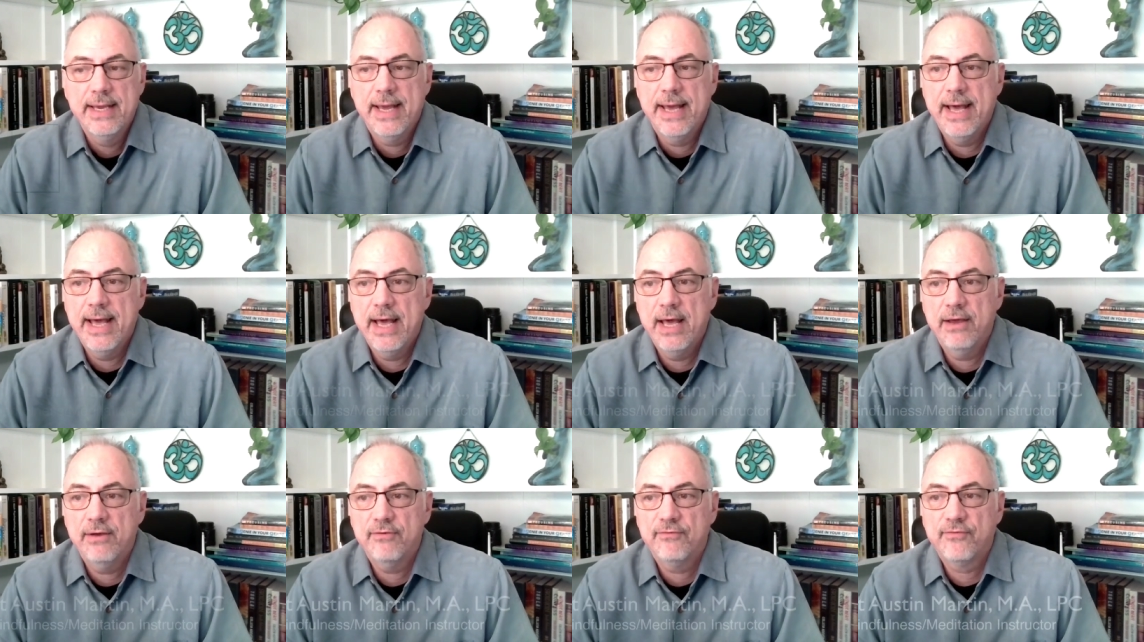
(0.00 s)

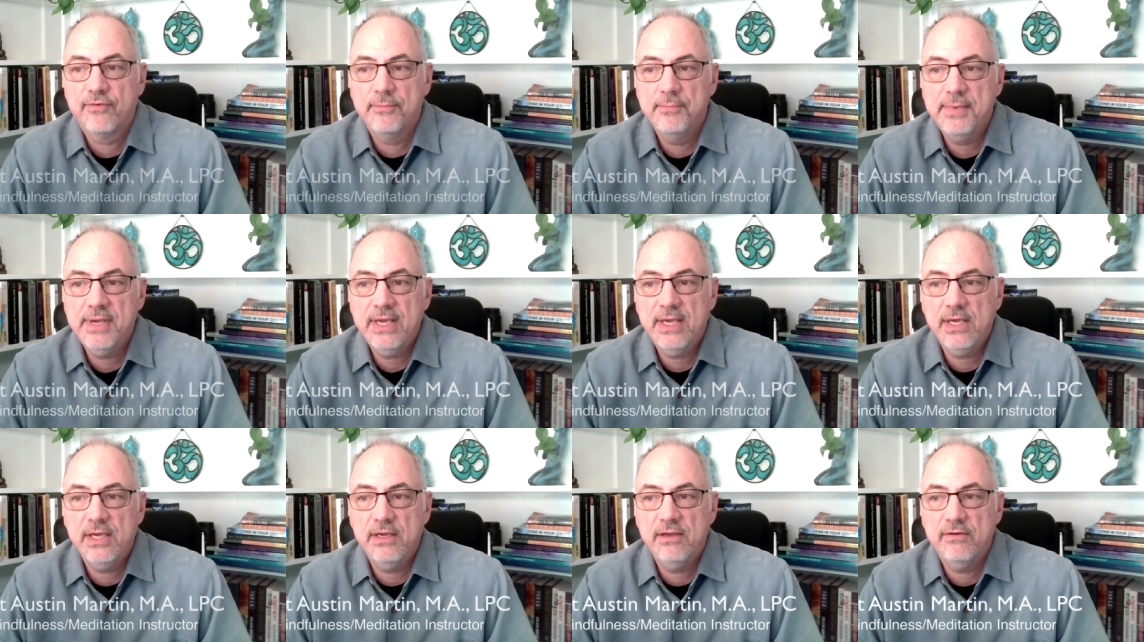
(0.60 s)
Uh, for
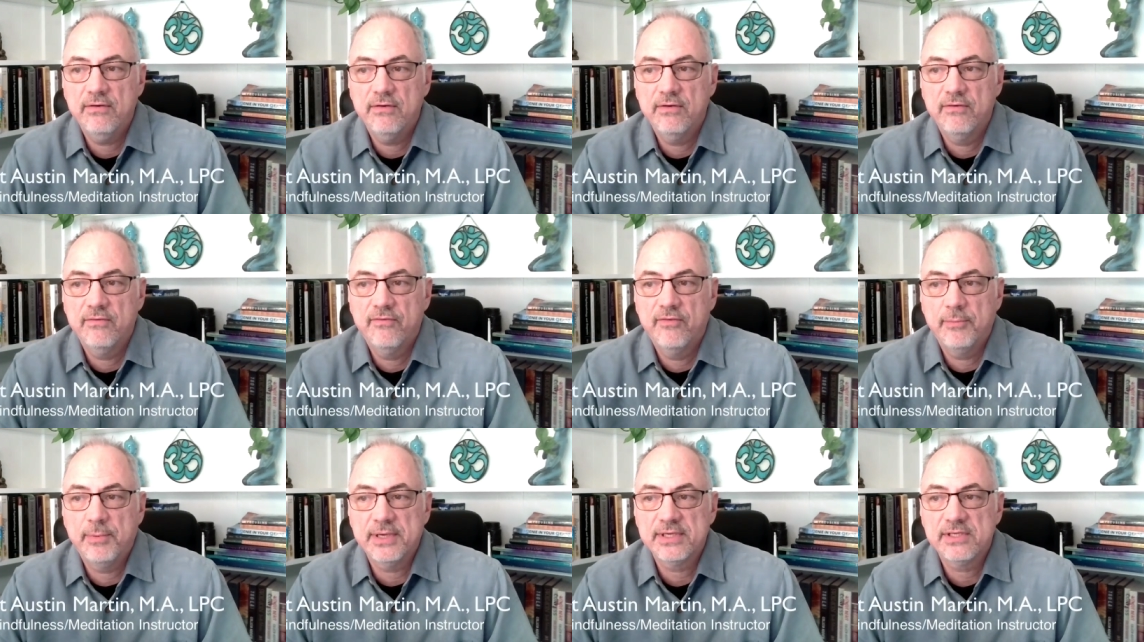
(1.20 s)
me,
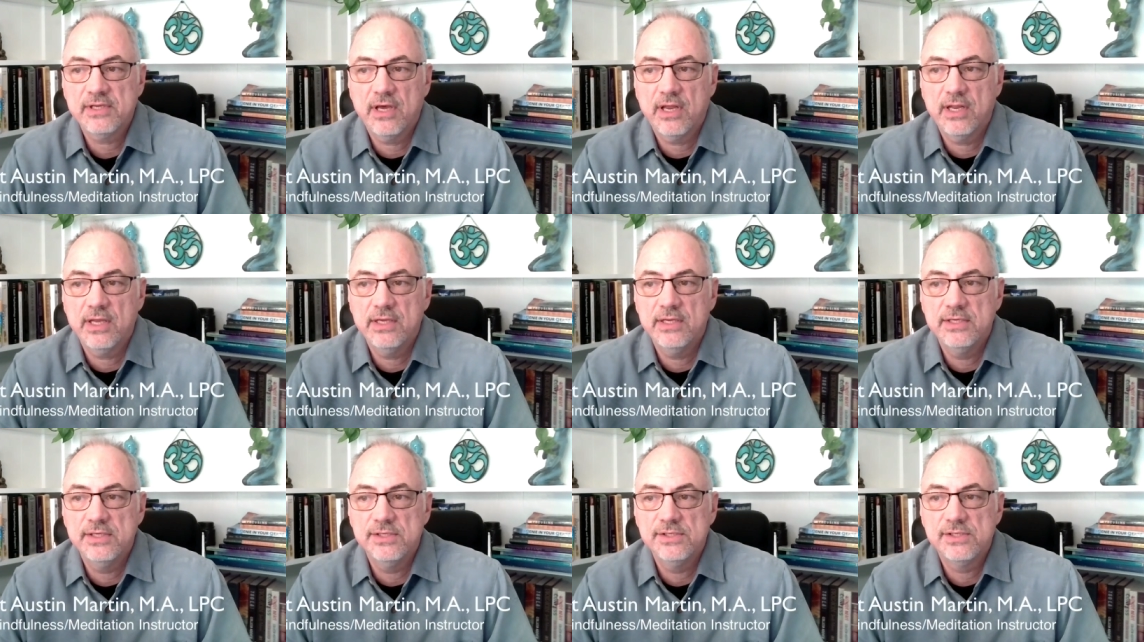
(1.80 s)
Vipassana
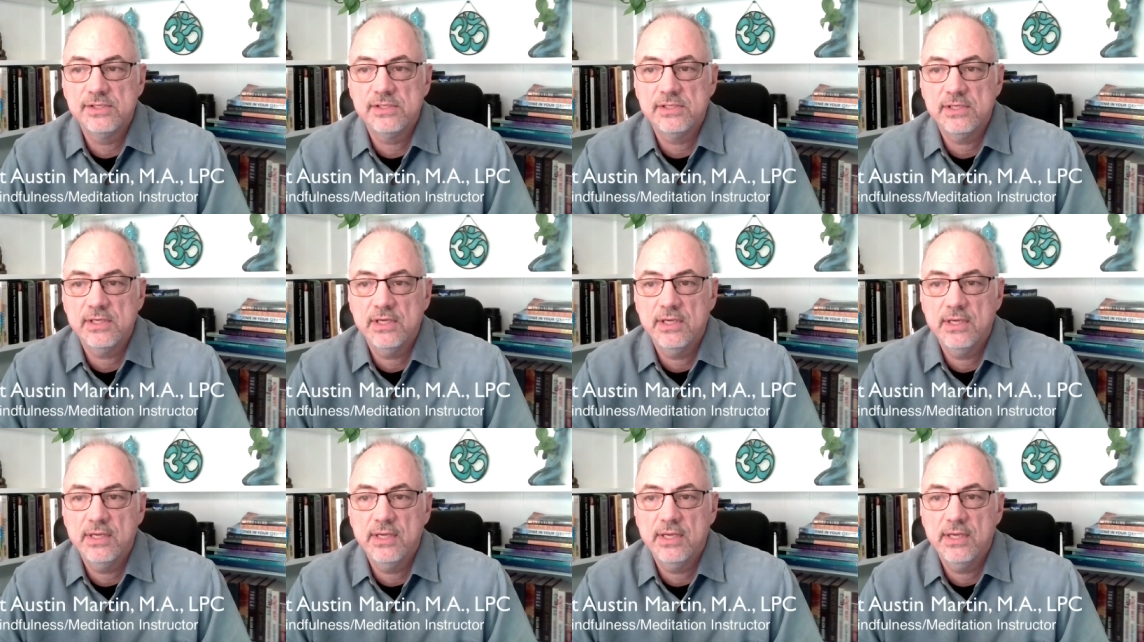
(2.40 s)
is
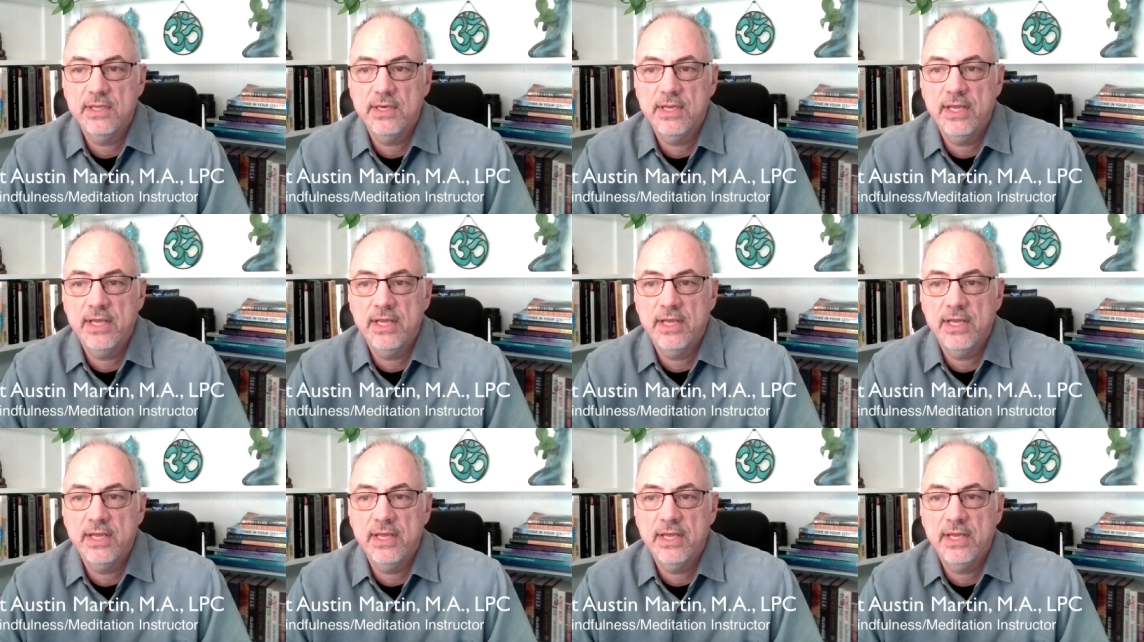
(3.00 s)
it,